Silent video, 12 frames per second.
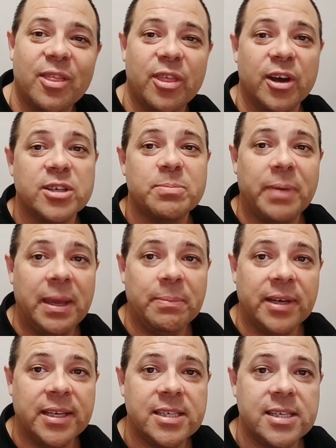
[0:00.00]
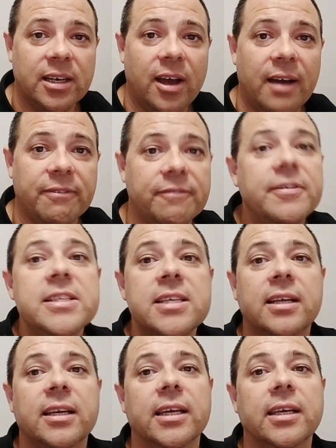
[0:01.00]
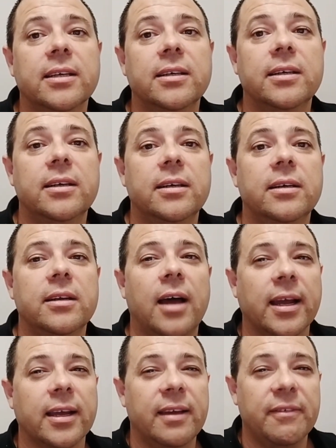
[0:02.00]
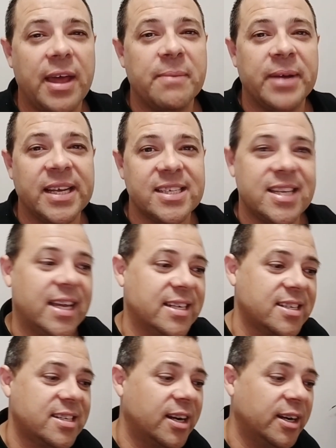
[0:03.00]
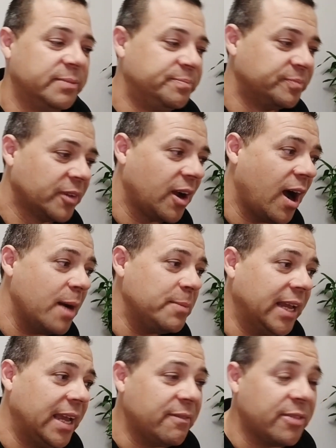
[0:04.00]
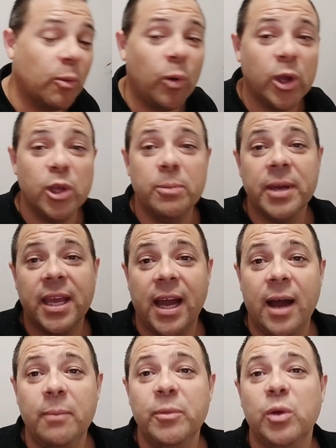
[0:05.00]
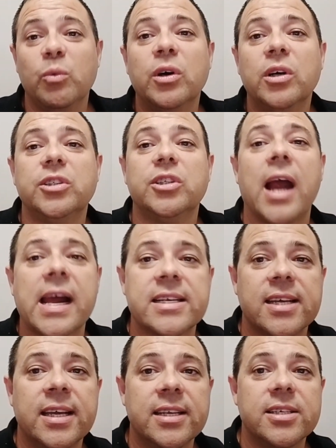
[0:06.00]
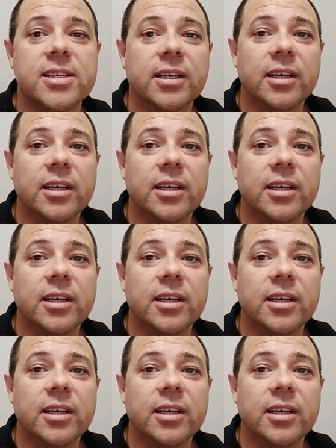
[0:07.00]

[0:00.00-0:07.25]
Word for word: those people into your life physically, like if that makes sense. So I believe that what you become, you will attract into